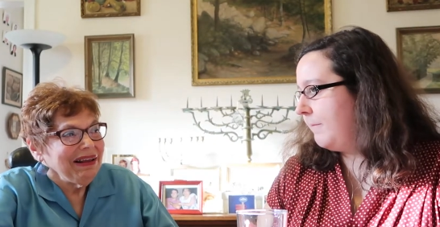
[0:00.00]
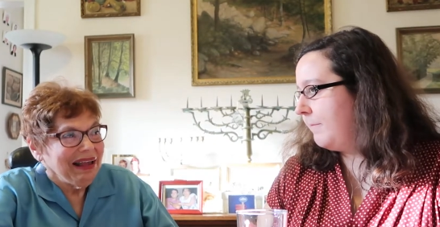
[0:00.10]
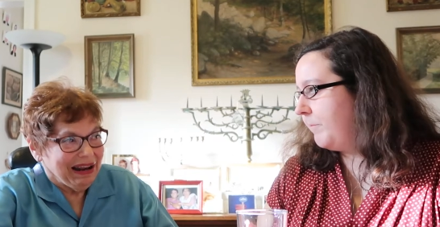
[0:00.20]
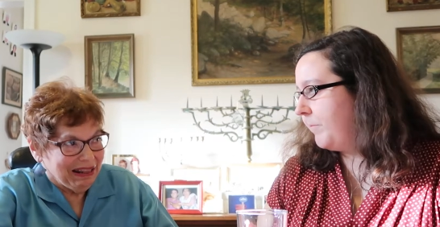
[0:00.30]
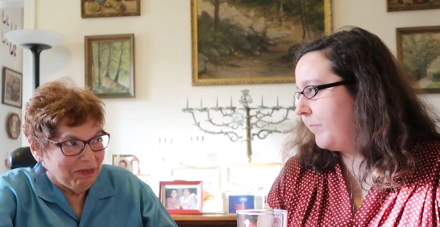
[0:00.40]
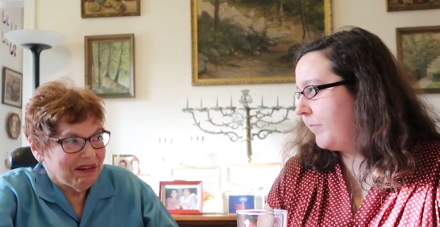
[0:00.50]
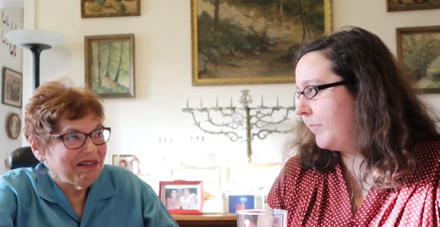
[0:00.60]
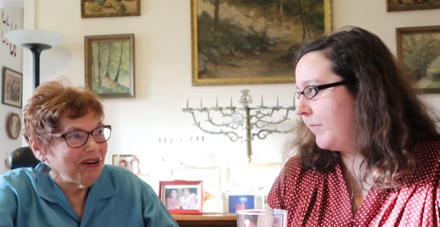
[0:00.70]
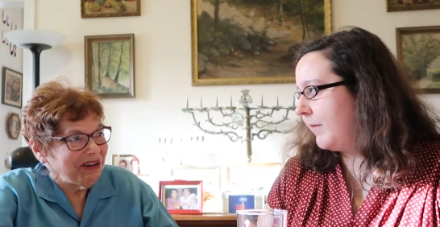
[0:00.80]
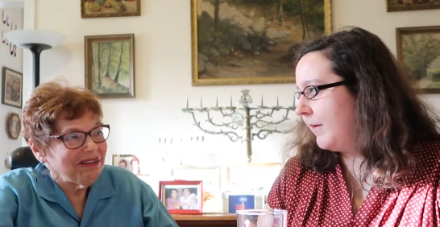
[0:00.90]
Speaker 1: getting the
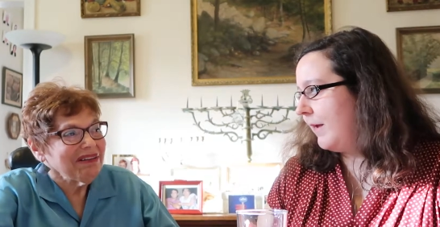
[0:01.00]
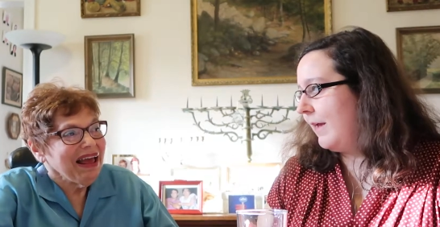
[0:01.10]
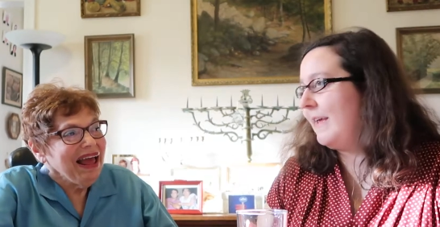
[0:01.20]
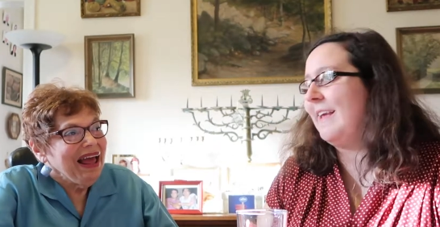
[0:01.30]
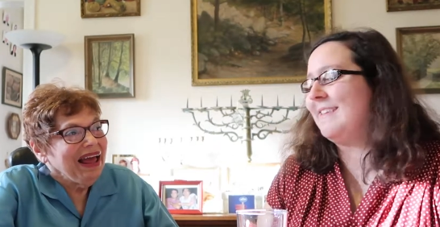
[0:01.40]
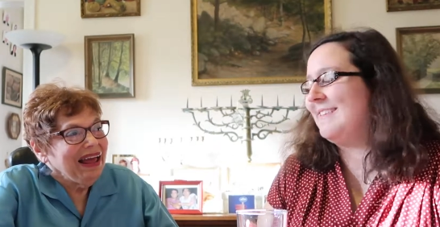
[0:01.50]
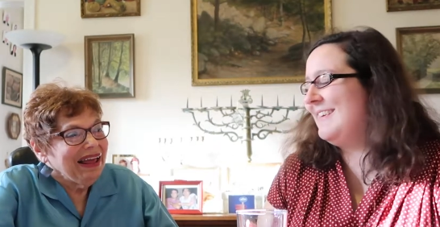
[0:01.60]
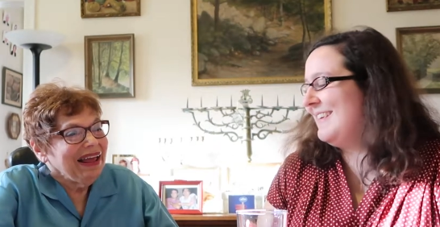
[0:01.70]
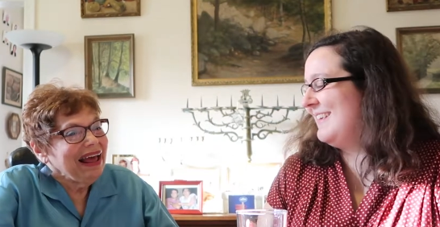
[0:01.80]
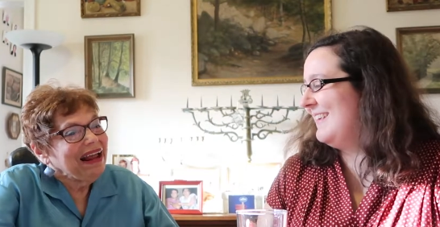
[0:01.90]
materials. Yes.
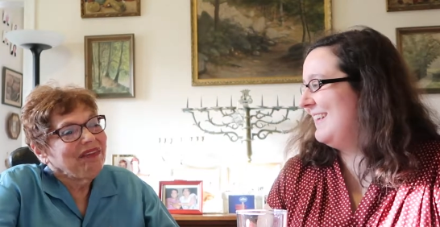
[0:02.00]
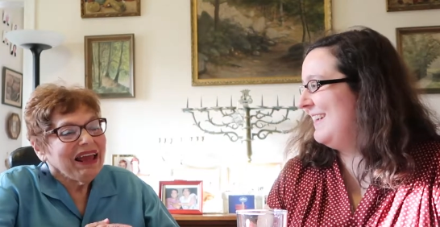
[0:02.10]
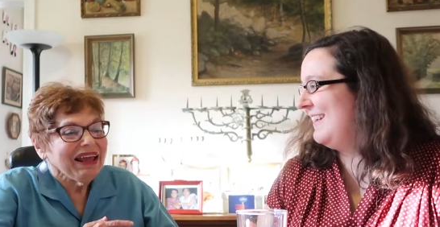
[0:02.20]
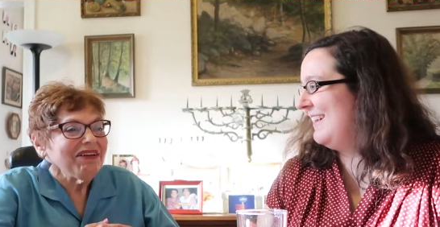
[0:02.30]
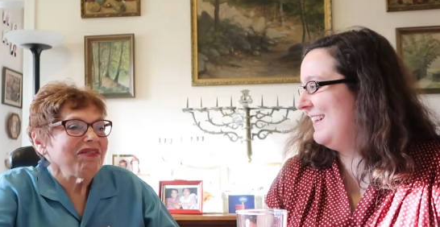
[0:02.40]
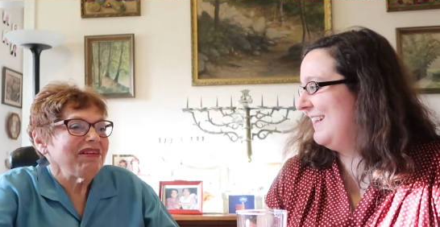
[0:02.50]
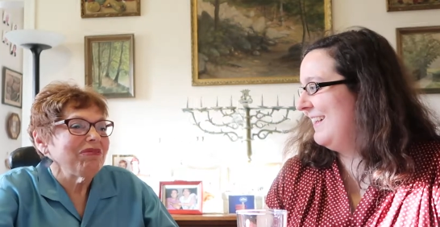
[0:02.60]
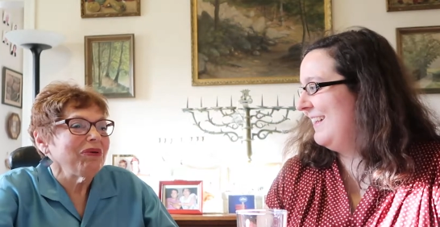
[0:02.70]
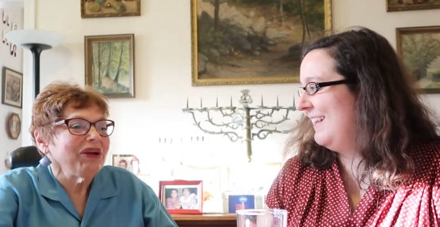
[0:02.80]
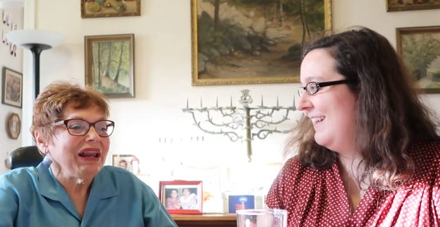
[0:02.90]
And at the end of
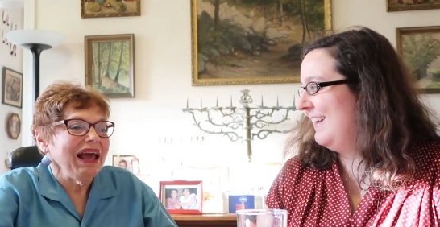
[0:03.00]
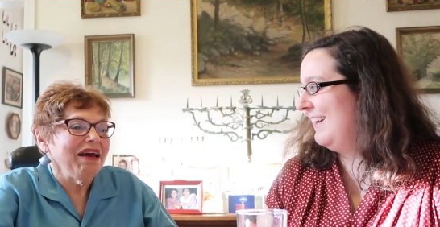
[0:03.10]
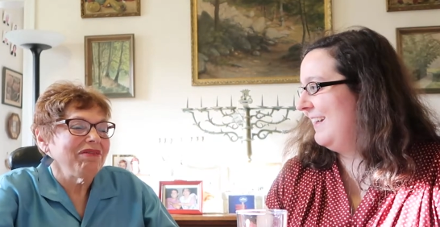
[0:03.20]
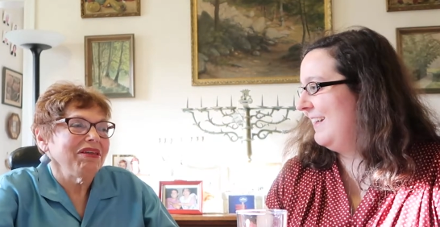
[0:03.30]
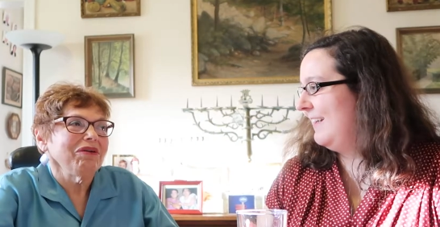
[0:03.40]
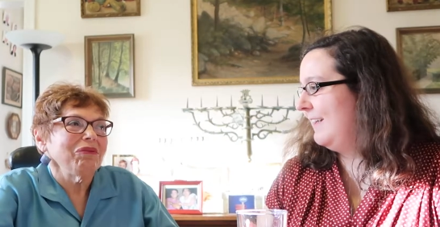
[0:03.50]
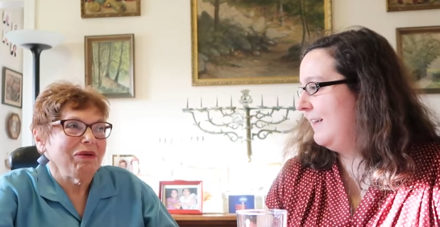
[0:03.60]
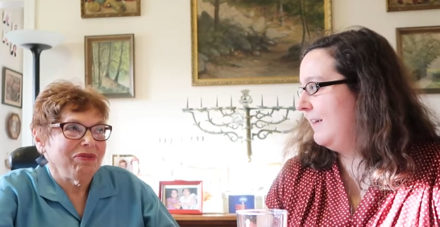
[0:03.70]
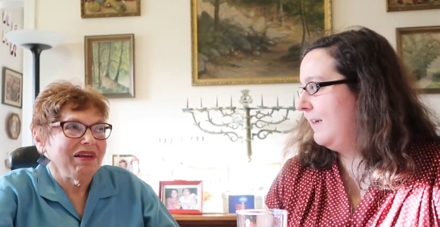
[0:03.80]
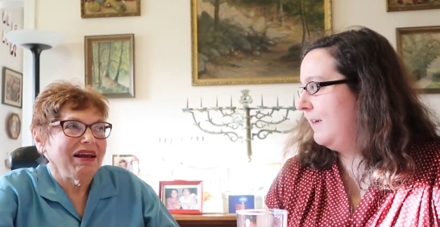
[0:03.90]
this, we're going to have a
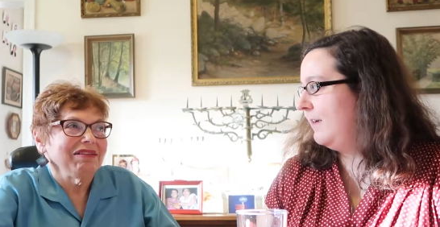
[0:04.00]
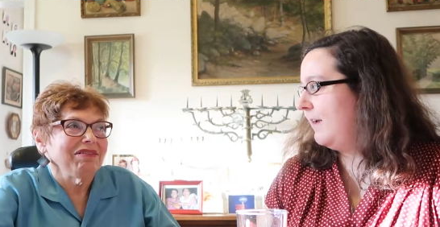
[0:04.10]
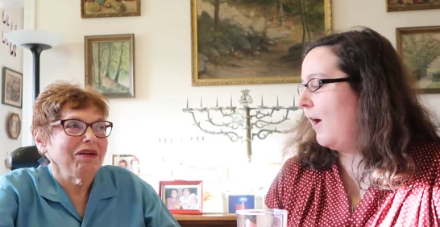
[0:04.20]
website.